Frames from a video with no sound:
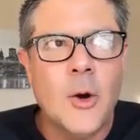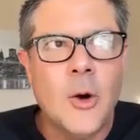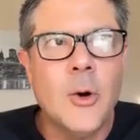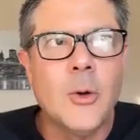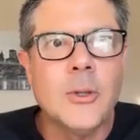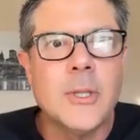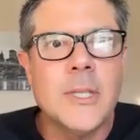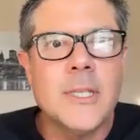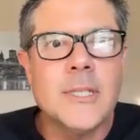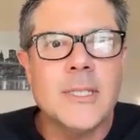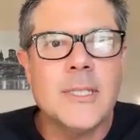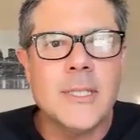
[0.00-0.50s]

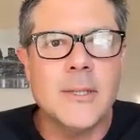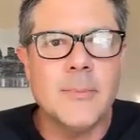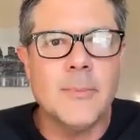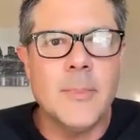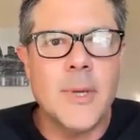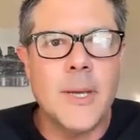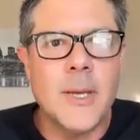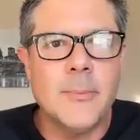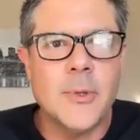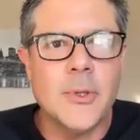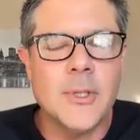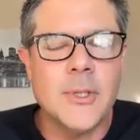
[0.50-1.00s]
holistic
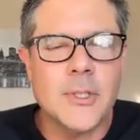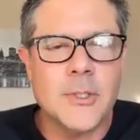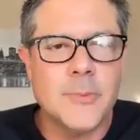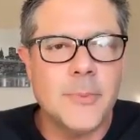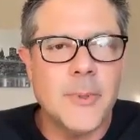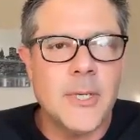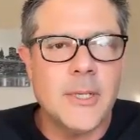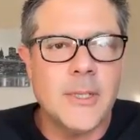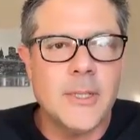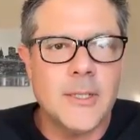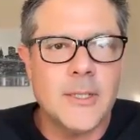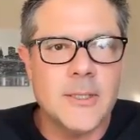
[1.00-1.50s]
member
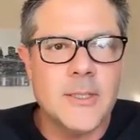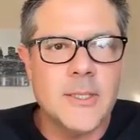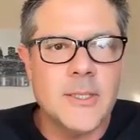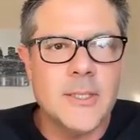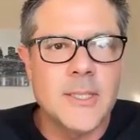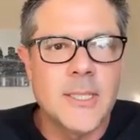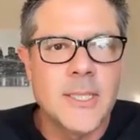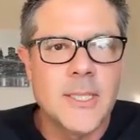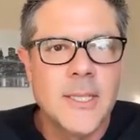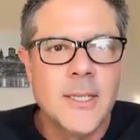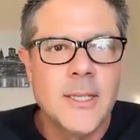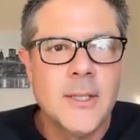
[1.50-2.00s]

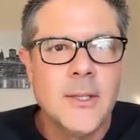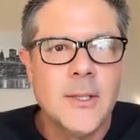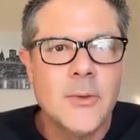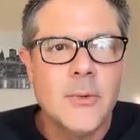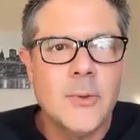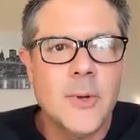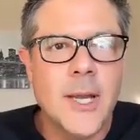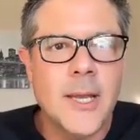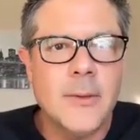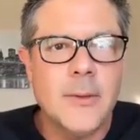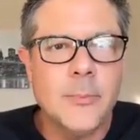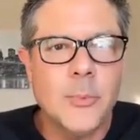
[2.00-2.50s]
experience,
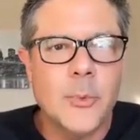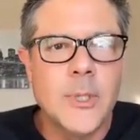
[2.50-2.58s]
right?